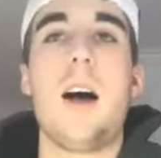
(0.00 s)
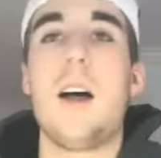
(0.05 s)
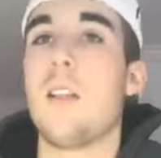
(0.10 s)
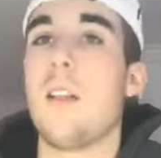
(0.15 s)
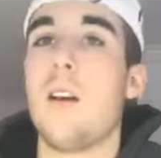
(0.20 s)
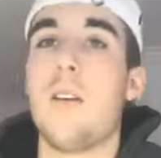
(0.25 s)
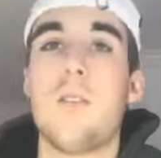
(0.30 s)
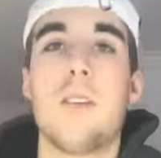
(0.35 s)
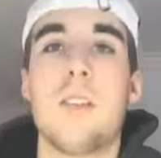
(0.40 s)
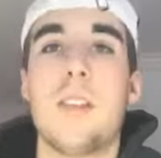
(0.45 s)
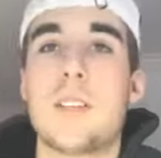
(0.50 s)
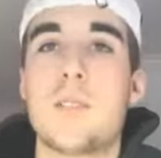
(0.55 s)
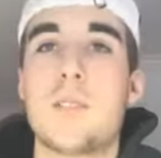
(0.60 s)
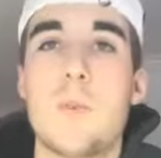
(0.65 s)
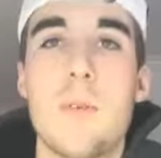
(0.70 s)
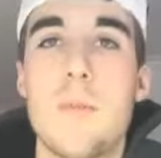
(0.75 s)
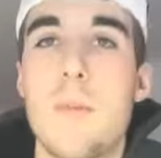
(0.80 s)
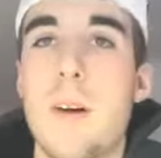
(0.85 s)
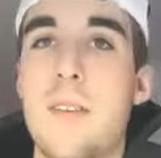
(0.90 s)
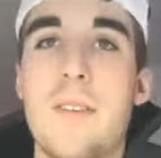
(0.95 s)
love it. That's
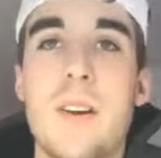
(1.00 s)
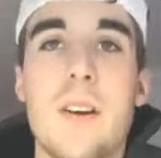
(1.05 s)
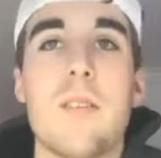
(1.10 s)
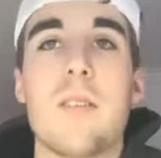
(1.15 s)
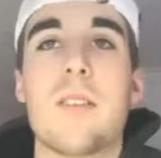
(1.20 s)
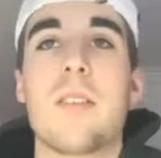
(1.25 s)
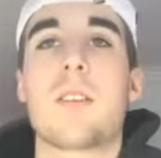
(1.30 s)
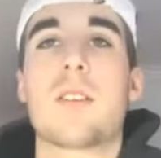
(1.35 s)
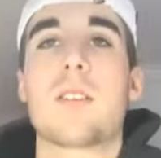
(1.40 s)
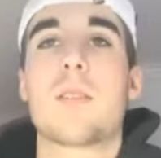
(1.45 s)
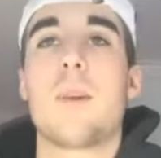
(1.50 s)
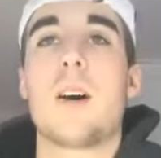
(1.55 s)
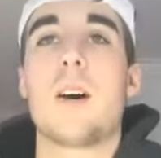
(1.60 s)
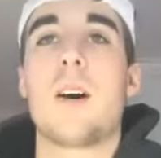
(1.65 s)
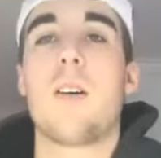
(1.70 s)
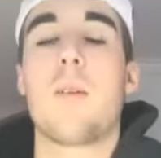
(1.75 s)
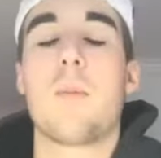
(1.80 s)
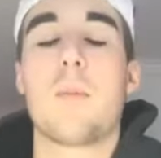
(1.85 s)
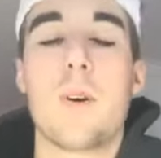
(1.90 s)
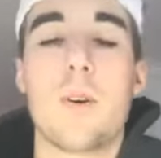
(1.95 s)
one of my favorite things about
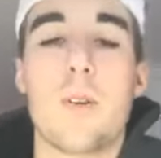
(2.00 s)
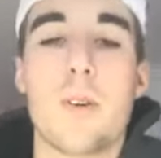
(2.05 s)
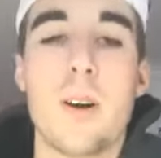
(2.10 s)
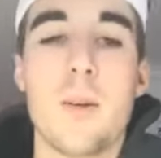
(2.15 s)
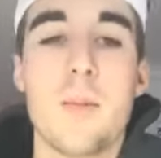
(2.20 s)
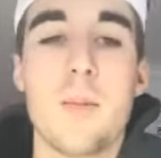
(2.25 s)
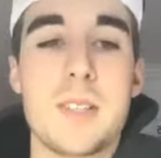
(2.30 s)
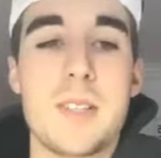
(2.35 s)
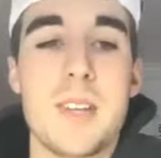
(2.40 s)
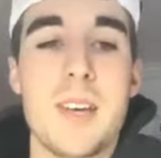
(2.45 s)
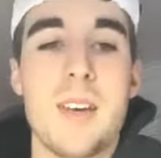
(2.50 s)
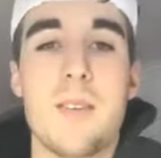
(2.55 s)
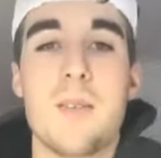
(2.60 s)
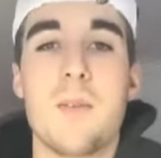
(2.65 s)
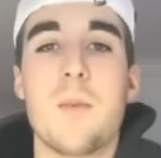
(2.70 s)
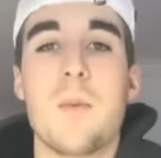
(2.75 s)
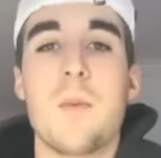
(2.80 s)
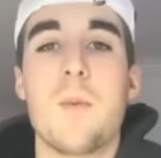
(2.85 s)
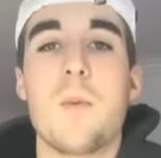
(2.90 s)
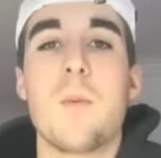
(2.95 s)
our program is that
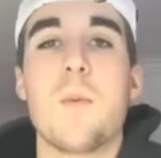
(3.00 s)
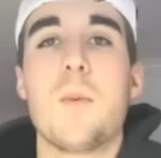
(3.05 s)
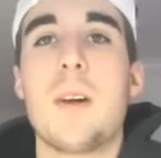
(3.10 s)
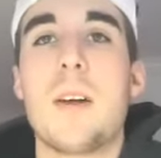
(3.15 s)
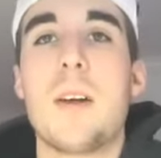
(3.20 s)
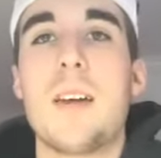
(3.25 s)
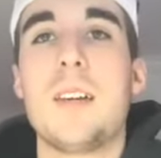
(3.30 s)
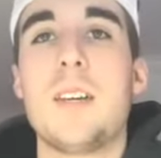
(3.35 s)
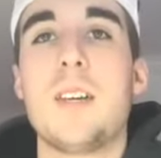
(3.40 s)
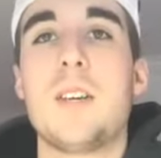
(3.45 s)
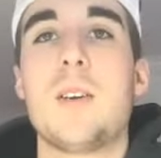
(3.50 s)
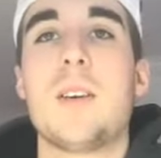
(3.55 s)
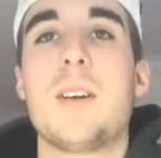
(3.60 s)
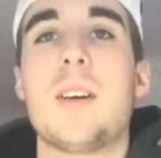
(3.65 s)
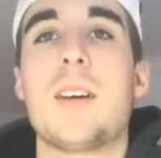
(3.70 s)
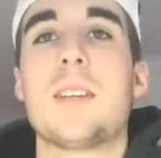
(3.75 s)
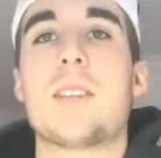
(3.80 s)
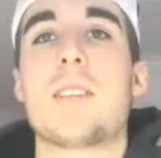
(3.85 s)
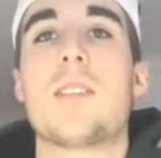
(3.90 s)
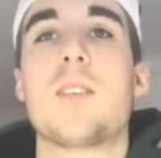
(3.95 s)

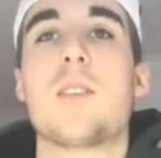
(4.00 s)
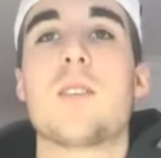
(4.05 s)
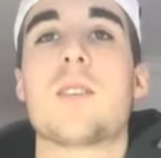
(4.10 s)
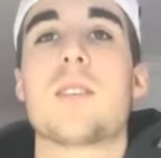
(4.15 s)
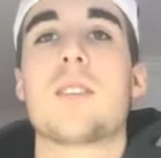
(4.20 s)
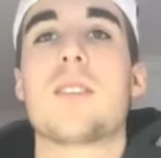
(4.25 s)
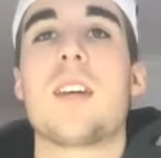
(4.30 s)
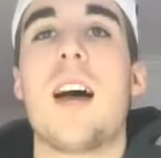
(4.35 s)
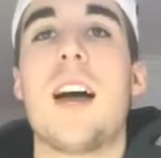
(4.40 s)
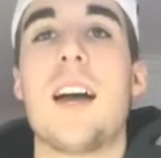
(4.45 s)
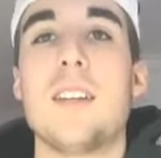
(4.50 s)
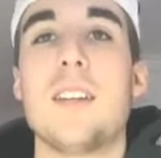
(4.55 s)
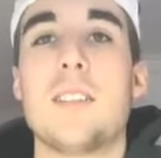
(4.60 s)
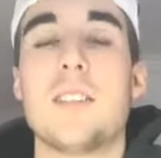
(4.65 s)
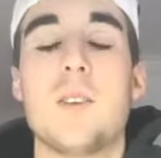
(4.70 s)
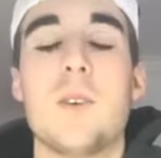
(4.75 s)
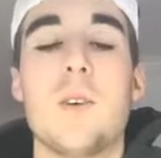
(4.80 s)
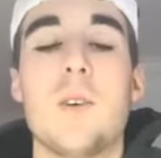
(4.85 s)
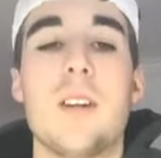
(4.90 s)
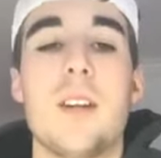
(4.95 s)
there's a science
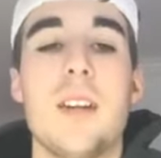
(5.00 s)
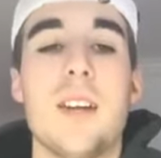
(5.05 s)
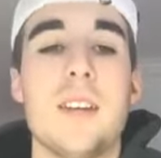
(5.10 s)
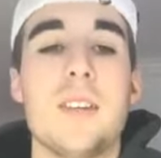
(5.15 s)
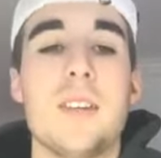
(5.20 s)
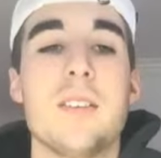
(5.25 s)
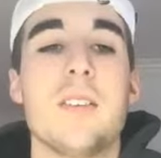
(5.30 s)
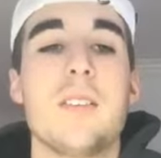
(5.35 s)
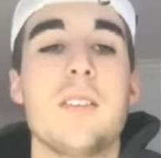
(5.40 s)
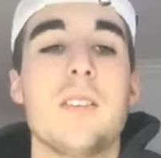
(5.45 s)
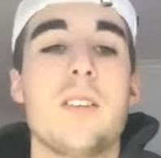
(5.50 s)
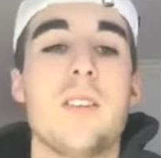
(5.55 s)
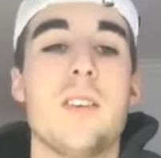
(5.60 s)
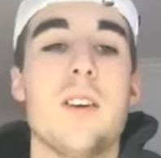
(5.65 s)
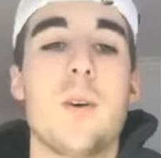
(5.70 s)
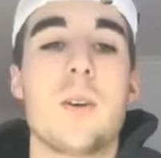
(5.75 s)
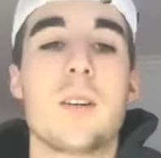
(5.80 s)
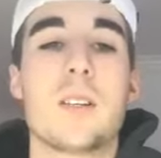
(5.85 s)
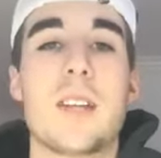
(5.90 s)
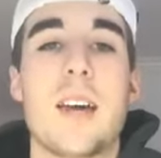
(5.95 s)
to it, and you
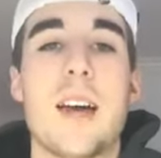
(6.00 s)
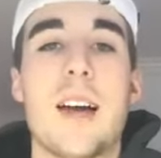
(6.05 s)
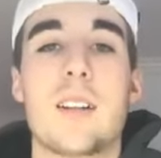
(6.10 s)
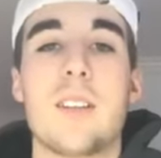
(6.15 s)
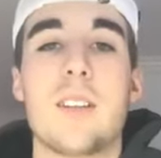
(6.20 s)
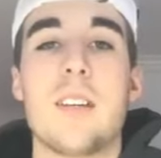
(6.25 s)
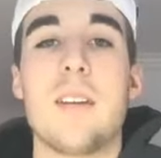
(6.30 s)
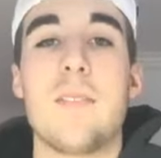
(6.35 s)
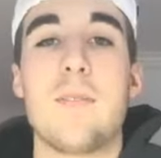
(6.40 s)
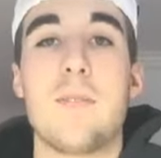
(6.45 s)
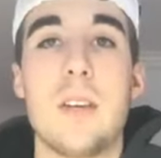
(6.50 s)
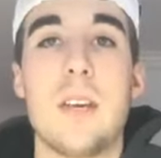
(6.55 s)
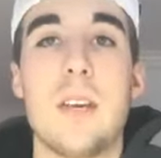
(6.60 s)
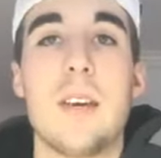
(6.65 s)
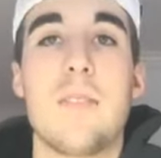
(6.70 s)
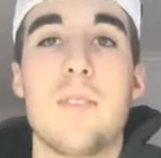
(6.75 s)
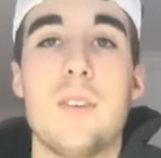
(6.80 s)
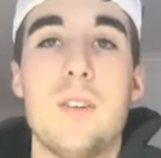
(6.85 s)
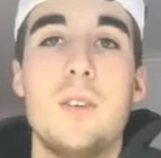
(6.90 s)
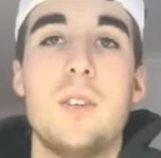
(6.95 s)
know exactly
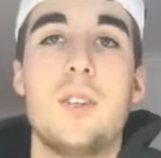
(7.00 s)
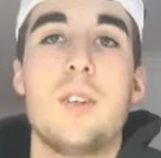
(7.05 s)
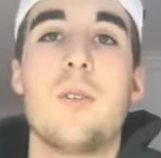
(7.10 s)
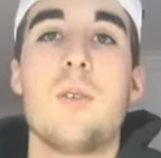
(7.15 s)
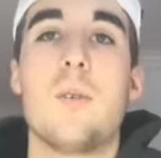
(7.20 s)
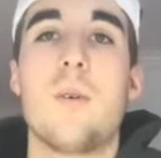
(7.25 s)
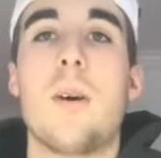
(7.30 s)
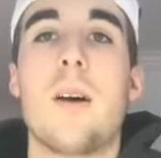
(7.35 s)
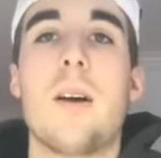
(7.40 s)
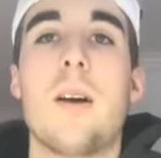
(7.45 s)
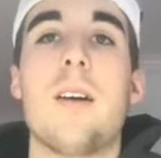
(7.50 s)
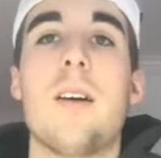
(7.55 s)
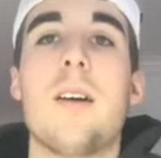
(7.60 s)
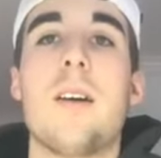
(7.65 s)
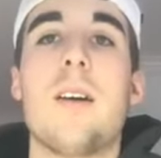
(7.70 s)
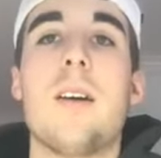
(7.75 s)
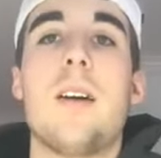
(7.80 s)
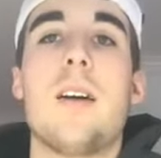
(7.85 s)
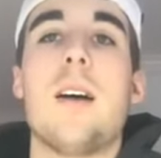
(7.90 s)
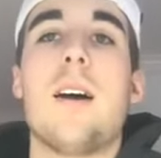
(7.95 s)
if you do
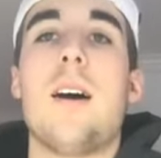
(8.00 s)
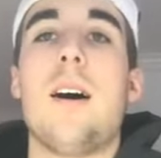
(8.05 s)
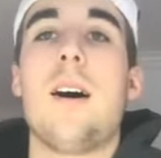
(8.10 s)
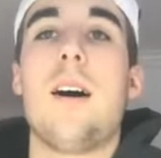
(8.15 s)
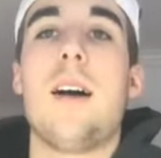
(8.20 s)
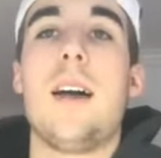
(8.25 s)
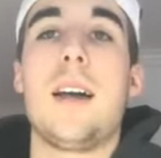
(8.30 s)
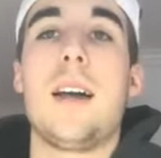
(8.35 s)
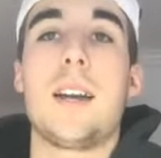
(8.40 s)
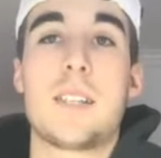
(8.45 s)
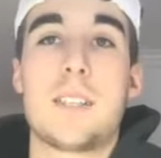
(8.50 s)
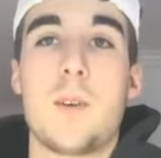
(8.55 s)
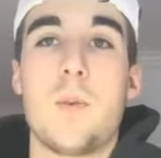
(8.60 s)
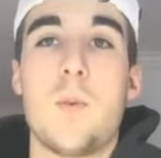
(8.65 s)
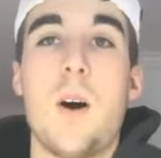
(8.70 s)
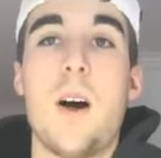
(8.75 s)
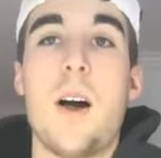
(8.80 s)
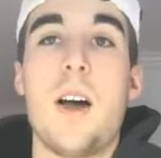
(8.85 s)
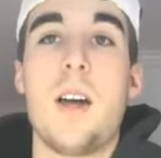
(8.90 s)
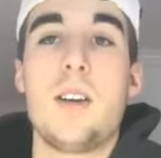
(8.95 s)
X and
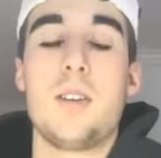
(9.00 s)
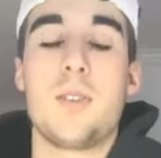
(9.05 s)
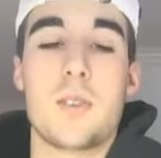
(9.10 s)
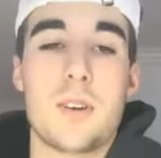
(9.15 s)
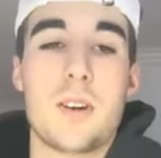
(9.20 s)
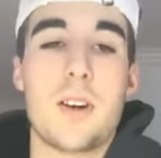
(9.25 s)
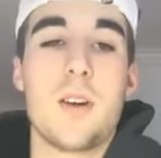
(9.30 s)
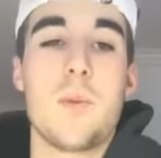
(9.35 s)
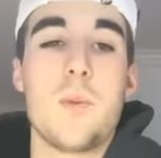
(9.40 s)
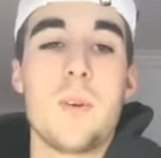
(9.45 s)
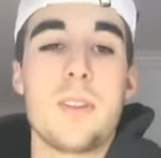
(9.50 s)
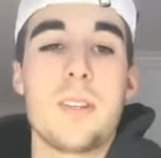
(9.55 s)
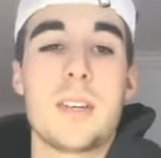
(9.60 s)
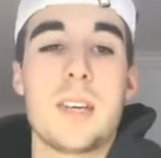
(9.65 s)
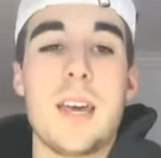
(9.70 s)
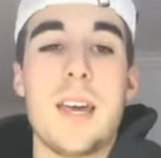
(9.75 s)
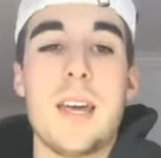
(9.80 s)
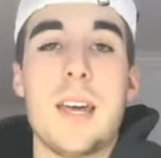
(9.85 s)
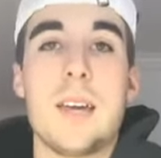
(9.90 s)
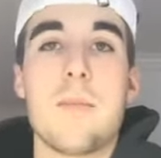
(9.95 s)
Y, you're gonna win the
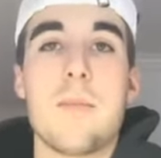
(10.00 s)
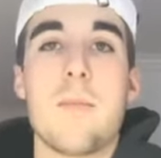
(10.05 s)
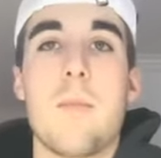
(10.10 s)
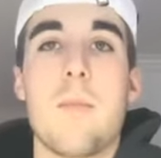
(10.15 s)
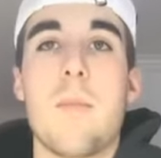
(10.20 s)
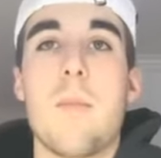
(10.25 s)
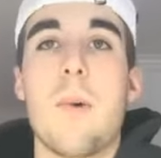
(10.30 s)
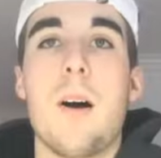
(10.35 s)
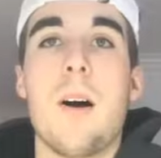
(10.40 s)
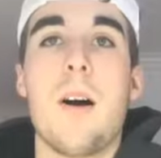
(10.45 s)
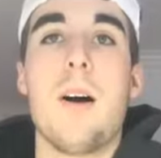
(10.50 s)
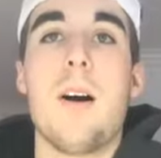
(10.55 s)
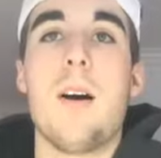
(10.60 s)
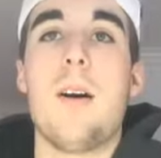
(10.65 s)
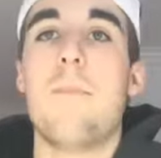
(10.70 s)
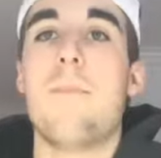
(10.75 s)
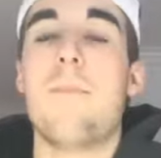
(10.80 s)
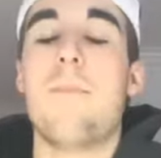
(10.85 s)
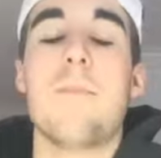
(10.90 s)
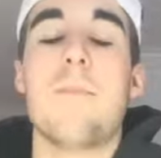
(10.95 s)
game.
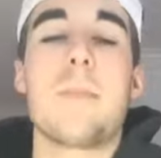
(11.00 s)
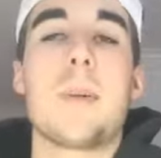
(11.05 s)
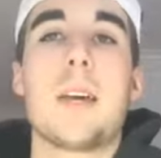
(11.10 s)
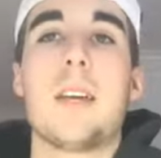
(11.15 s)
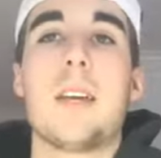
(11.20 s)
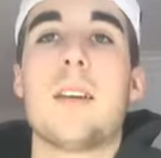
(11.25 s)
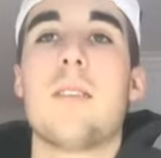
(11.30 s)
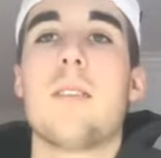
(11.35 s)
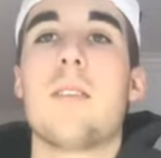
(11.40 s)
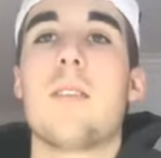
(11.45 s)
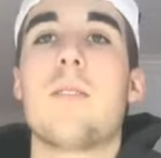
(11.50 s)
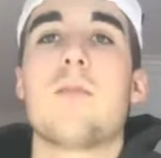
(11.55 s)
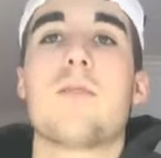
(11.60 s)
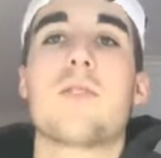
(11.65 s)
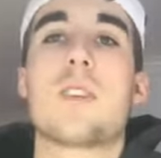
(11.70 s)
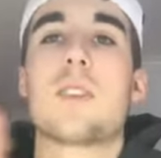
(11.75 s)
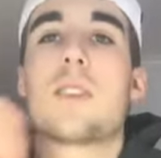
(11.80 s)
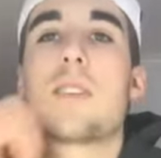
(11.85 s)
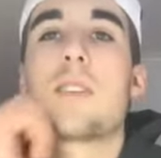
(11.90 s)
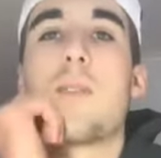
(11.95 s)
And
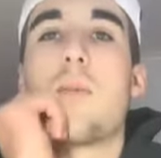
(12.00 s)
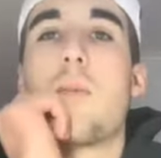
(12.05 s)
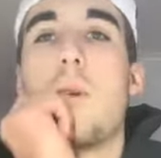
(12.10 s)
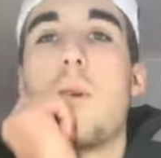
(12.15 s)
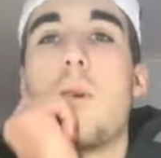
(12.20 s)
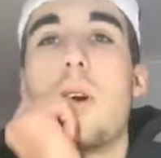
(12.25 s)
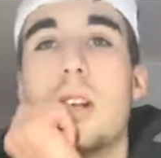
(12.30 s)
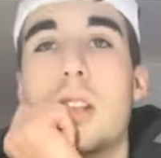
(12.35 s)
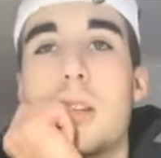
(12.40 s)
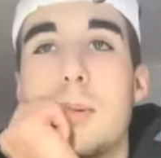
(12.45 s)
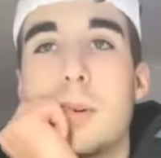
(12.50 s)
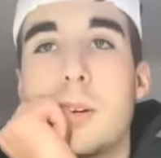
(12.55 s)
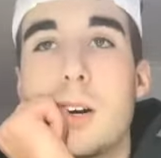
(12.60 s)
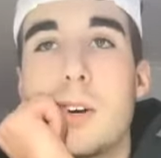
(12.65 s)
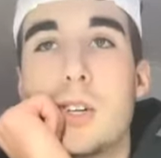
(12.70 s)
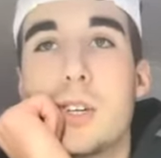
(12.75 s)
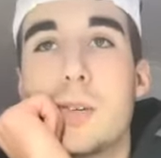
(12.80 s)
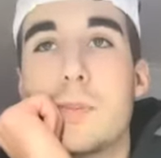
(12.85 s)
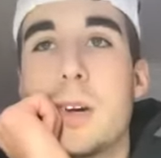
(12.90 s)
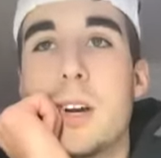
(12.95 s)
just the work the
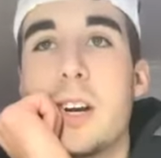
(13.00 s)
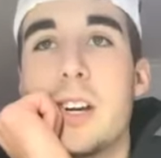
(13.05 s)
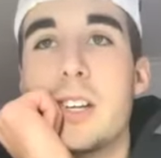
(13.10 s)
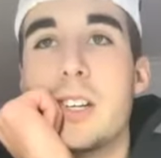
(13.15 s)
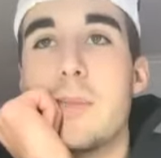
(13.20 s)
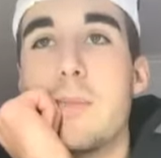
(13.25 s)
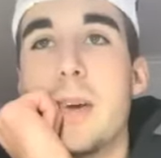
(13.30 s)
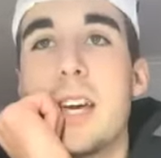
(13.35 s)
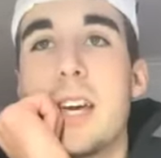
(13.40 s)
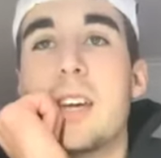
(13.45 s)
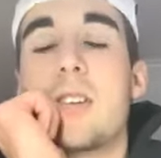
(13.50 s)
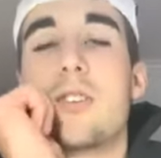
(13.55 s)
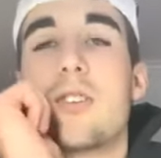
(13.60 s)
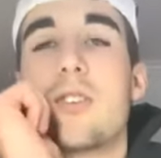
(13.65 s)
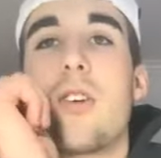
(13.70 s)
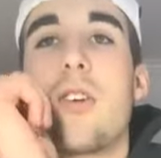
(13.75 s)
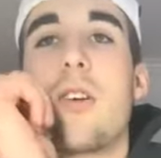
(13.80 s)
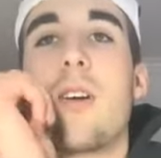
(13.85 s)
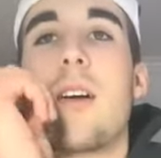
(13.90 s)
coaches put in to make sure